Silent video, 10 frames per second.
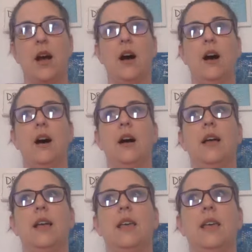
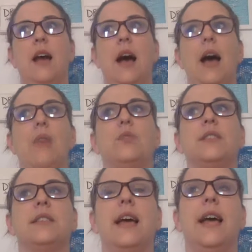I will
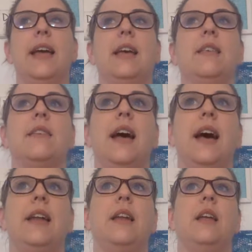say
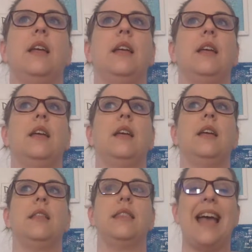that
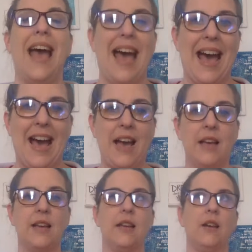the
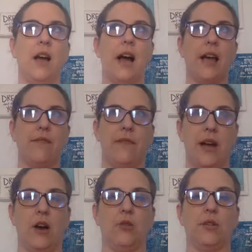ah, I have
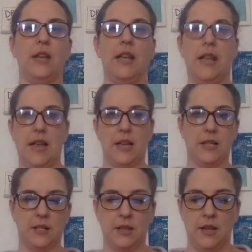found,
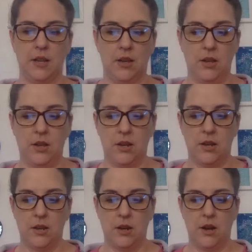is
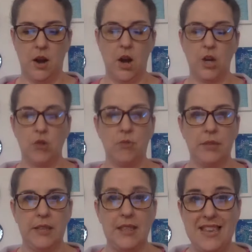
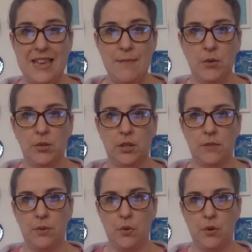arguably the most
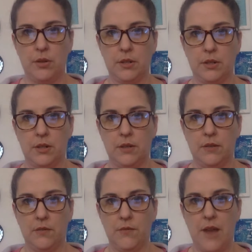important
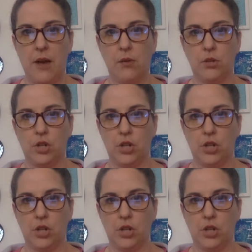vowel